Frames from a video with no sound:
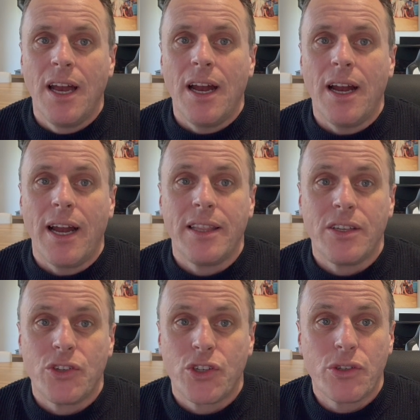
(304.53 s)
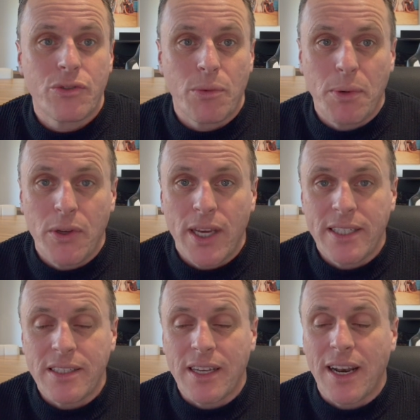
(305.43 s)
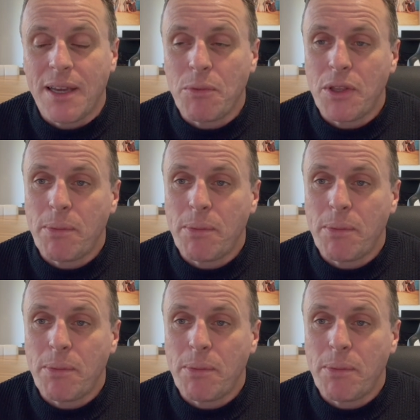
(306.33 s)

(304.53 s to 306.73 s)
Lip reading: And the insurers repudiated the claim on the